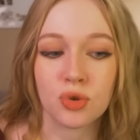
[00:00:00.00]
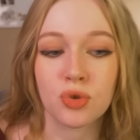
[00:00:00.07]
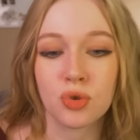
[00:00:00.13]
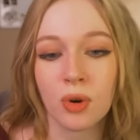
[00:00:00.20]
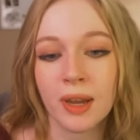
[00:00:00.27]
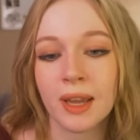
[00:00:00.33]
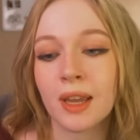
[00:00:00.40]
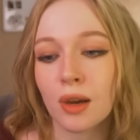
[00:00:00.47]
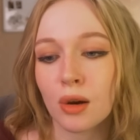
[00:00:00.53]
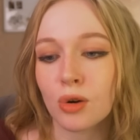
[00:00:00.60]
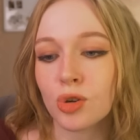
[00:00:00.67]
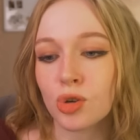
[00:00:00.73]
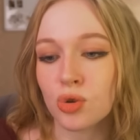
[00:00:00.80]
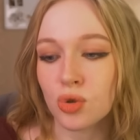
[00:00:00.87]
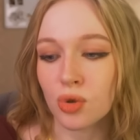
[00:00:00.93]
drawing
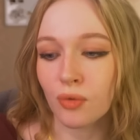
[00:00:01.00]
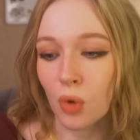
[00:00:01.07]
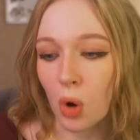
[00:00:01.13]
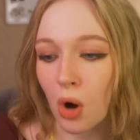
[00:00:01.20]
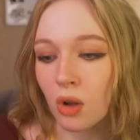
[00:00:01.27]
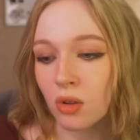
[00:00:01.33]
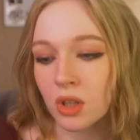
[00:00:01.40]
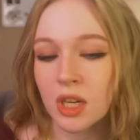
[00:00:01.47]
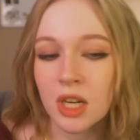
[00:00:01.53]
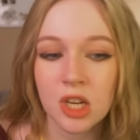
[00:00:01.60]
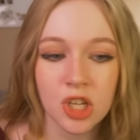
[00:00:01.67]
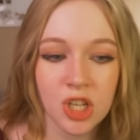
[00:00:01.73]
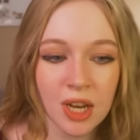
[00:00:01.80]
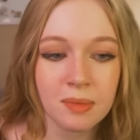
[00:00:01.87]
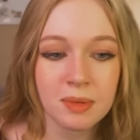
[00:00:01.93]
characters of all
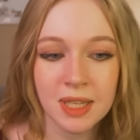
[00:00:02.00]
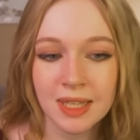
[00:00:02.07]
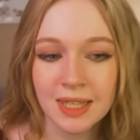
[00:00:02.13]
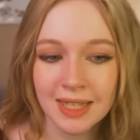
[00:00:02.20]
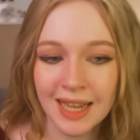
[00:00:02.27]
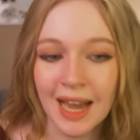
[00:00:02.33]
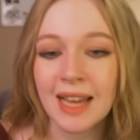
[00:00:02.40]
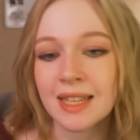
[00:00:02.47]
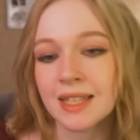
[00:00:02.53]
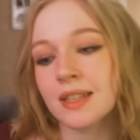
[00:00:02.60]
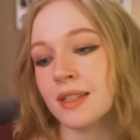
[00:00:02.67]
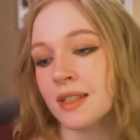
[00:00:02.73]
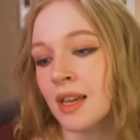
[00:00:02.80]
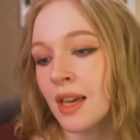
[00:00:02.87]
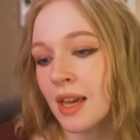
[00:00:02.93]
shapes and
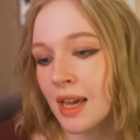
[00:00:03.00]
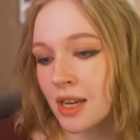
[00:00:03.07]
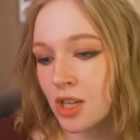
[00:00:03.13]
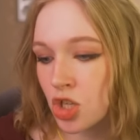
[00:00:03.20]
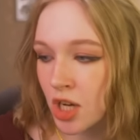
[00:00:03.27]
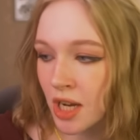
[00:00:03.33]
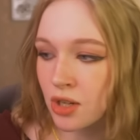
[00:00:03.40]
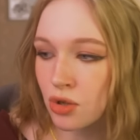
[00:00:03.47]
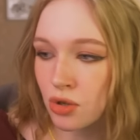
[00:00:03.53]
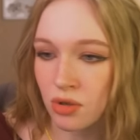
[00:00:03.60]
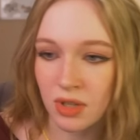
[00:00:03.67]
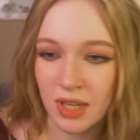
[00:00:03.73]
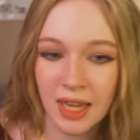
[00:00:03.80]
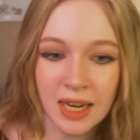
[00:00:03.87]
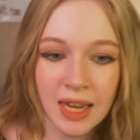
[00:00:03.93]
sizes and
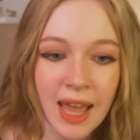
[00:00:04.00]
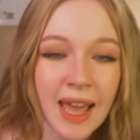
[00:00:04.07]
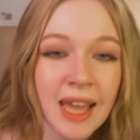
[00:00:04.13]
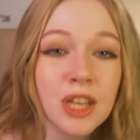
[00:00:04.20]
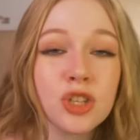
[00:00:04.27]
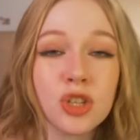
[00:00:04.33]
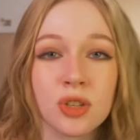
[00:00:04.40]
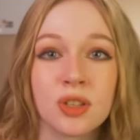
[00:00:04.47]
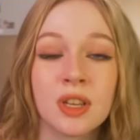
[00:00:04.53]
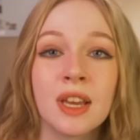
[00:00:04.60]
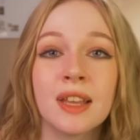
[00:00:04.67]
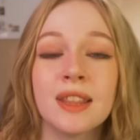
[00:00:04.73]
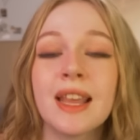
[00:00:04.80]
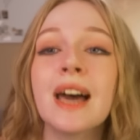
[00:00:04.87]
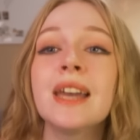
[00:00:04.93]
genders and ages.
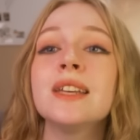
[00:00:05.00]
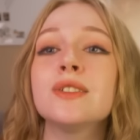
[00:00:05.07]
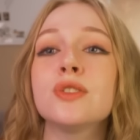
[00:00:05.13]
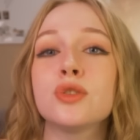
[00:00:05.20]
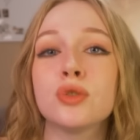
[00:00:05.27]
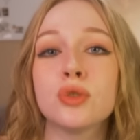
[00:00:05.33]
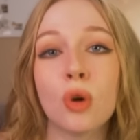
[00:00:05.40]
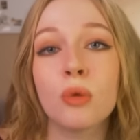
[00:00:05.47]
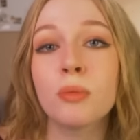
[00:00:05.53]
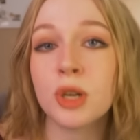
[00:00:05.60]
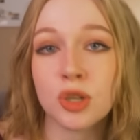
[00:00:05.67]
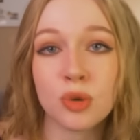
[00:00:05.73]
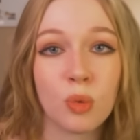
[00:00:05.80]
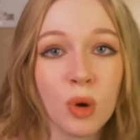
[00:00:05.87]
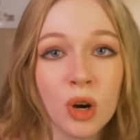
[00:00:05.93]
That is so
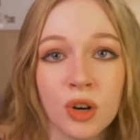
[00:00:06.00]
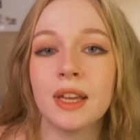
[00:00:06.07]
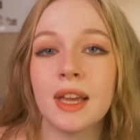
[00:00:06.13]
much work,